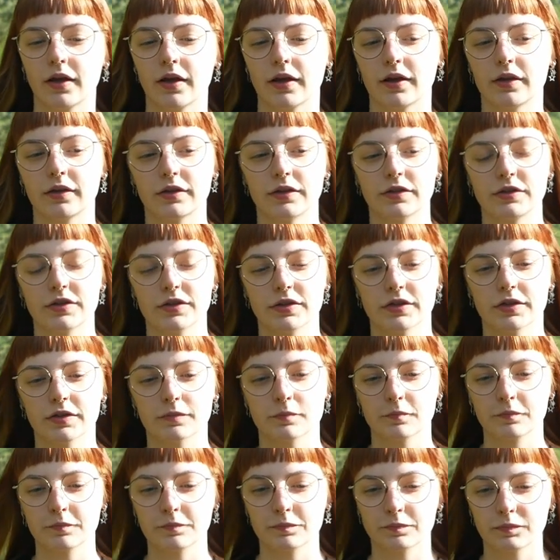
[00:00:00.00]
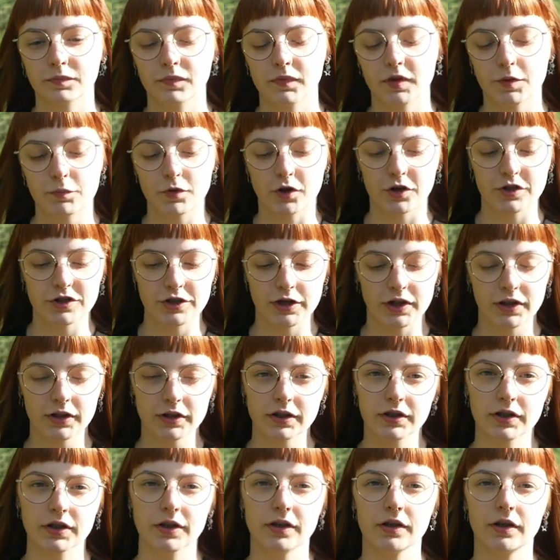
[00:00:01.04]
and the
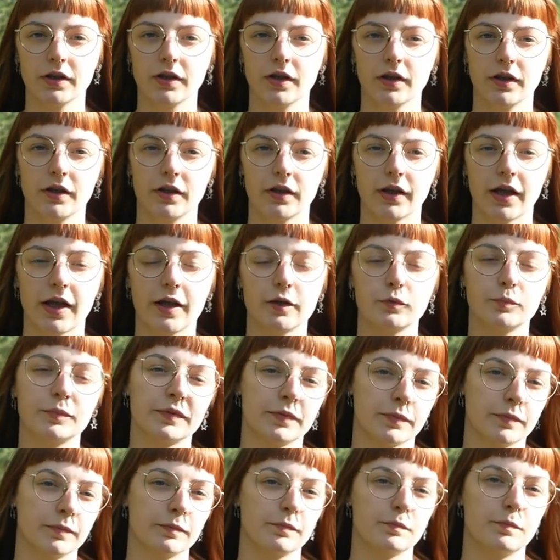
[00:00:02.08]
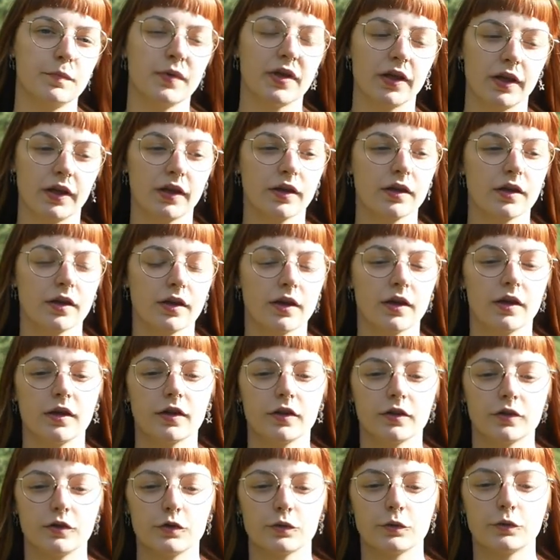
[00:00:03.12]
project helped me
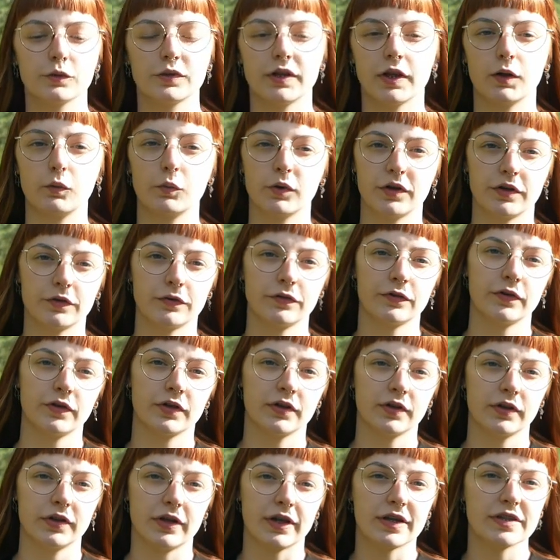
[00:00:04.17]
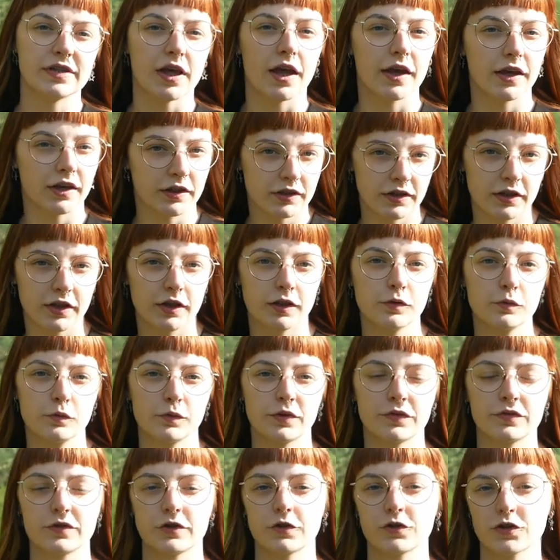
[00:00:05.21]
to deal with anxiety,
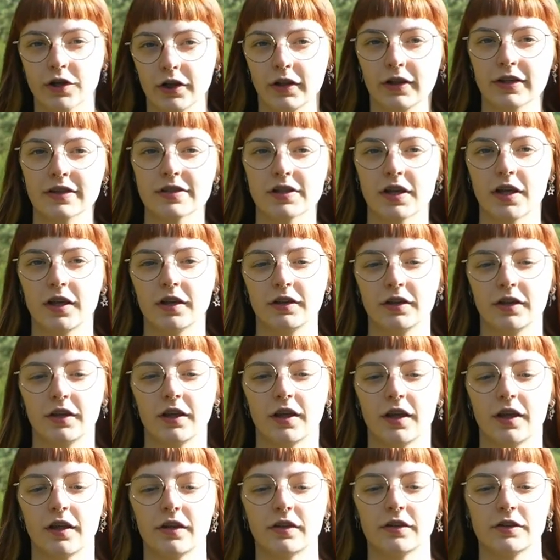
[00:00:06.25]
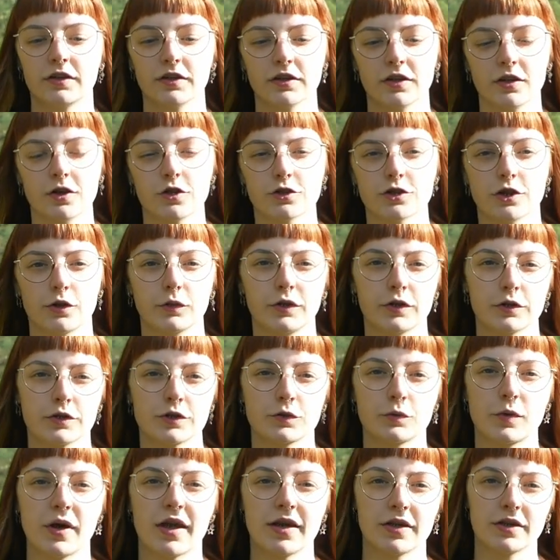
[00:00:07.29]
with social anxiety, and showed
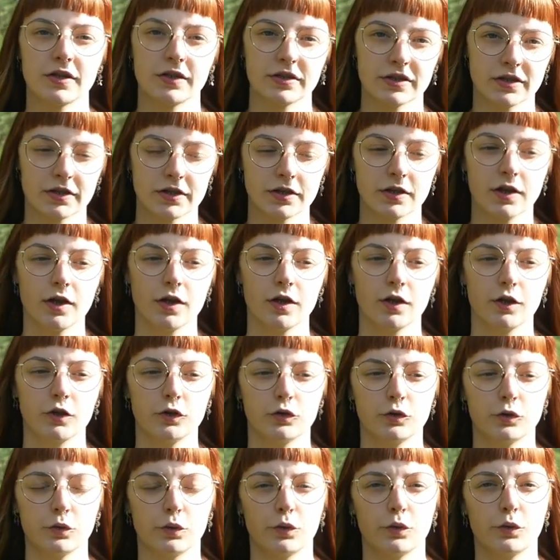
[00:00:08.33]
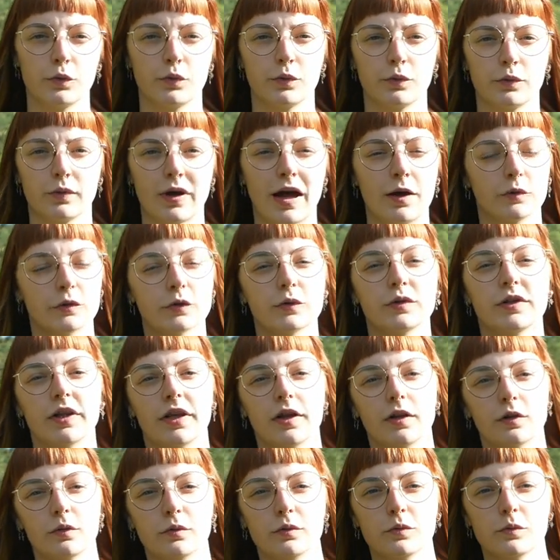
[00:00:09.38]
us ways to how to
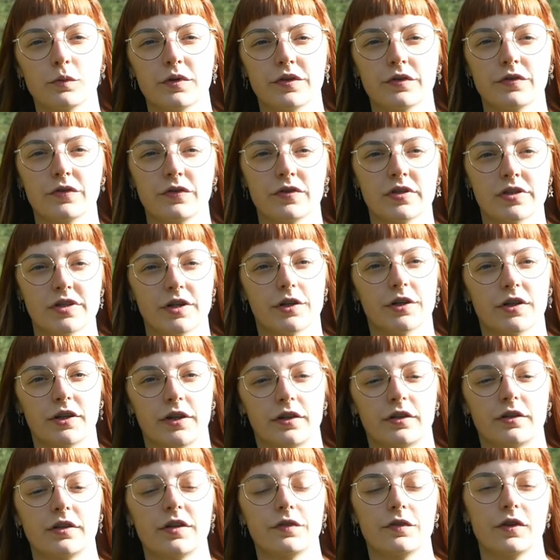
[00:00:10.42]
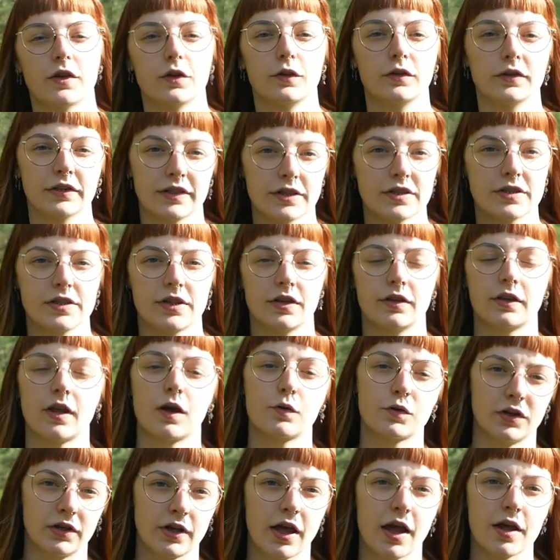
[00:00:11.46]
deal with certain difficulties in
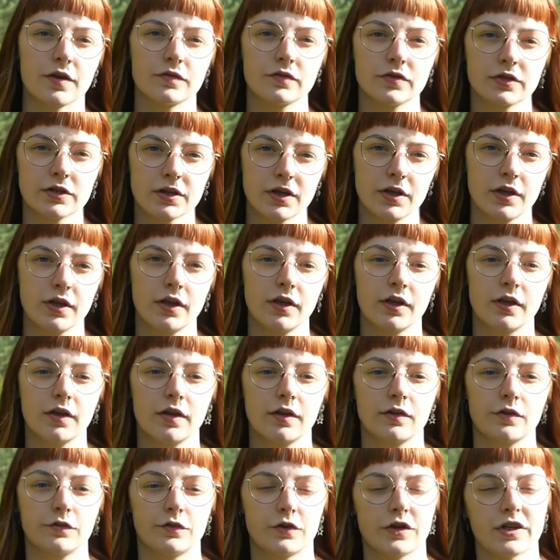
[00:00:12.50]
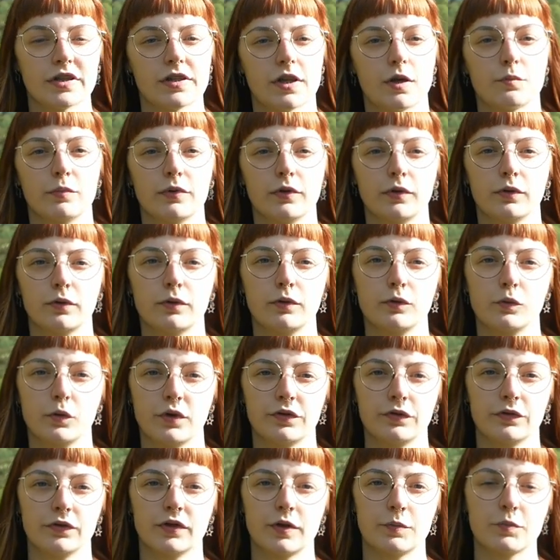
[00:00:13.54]
our lives, for example
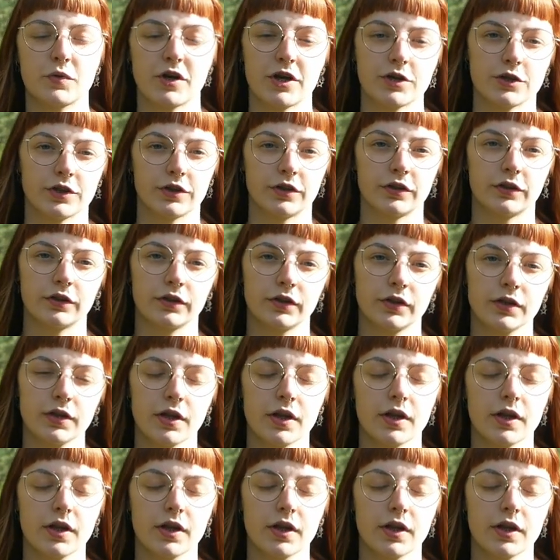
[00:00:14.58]
with depression.